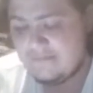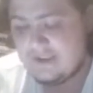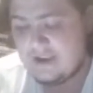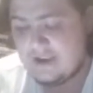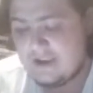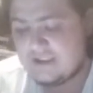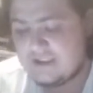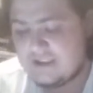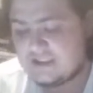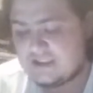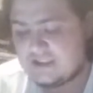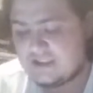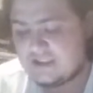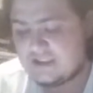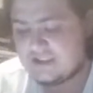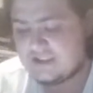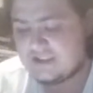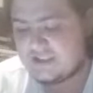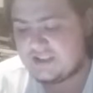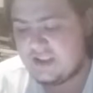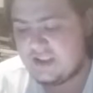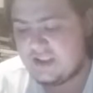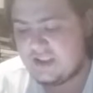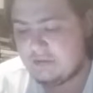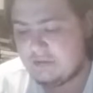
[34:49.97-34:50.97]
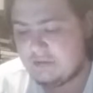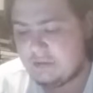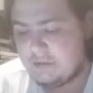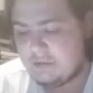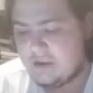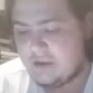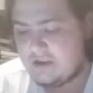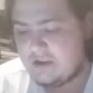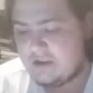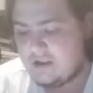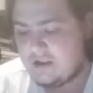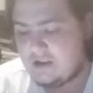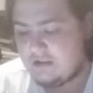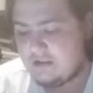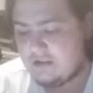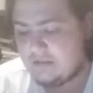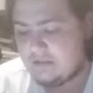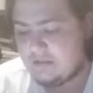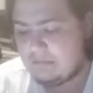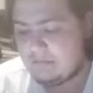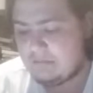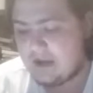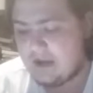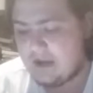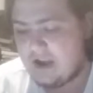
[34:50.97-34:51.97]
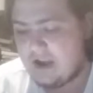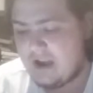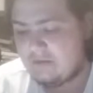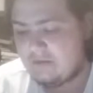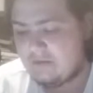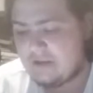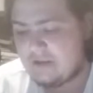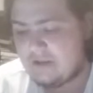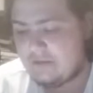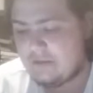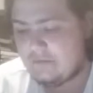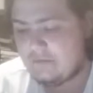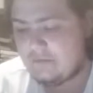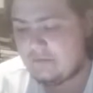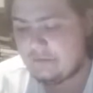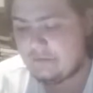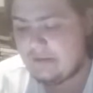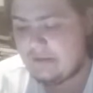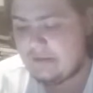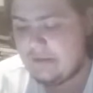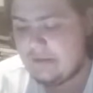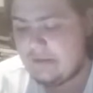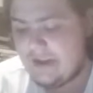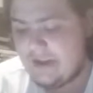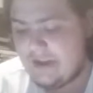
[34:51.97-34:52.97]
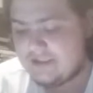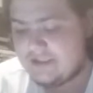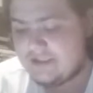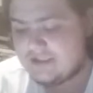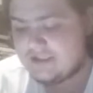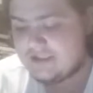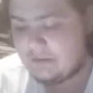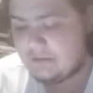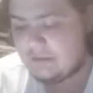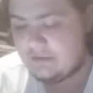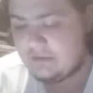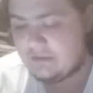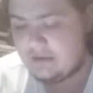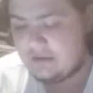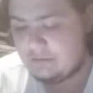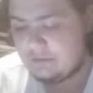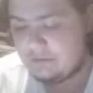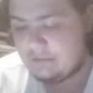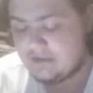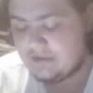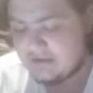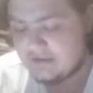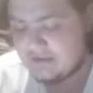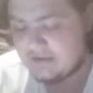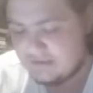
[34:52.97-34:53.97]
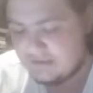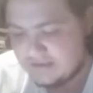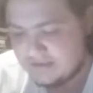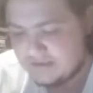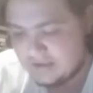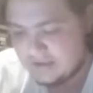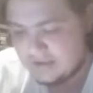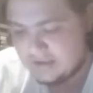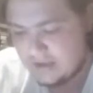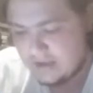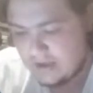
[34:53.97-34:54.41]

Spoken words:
it's just a slight green color, but I don't care for repaints. I want the originals.